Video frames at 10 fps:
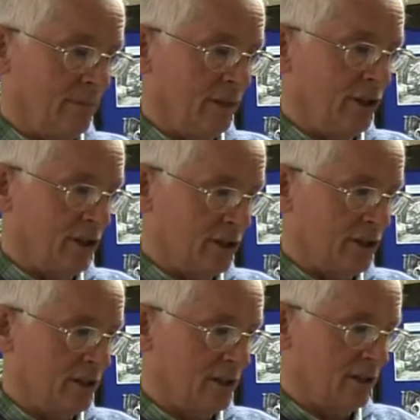the
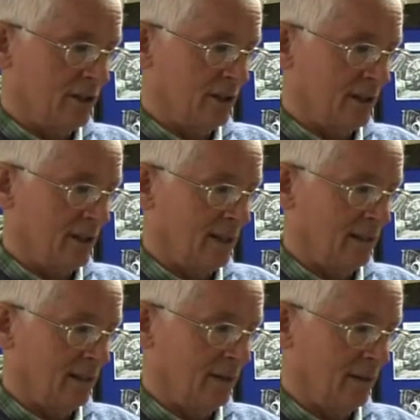youngsters
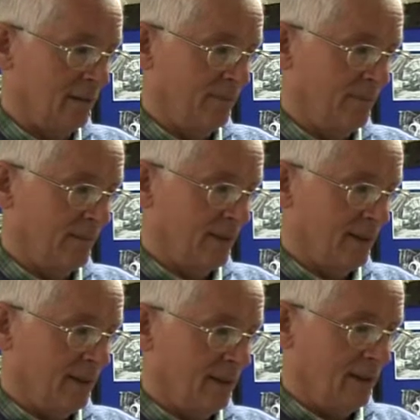and
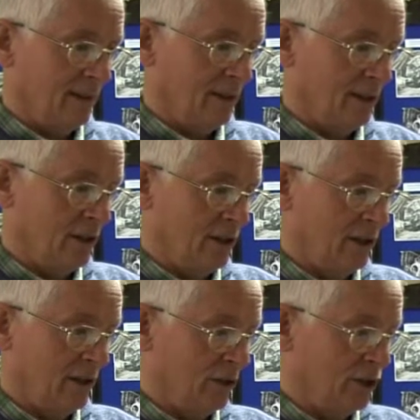uh,
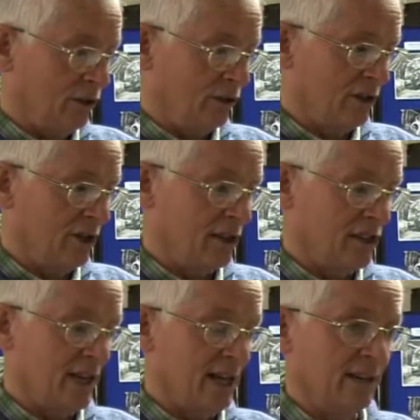children
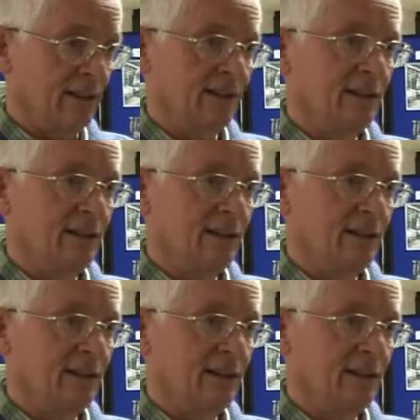understand